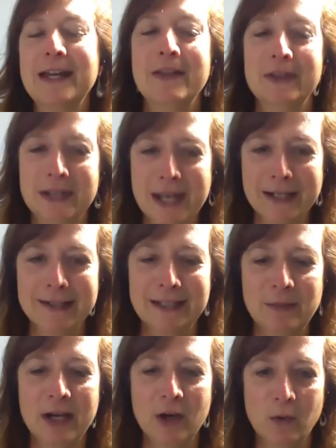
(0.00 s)
the next
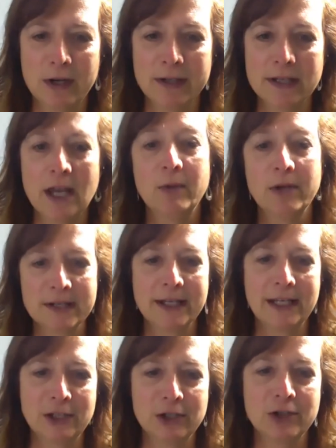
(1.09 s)
email was because I
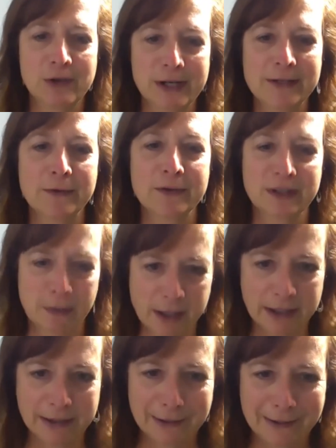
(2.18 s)
need you to transfer some money.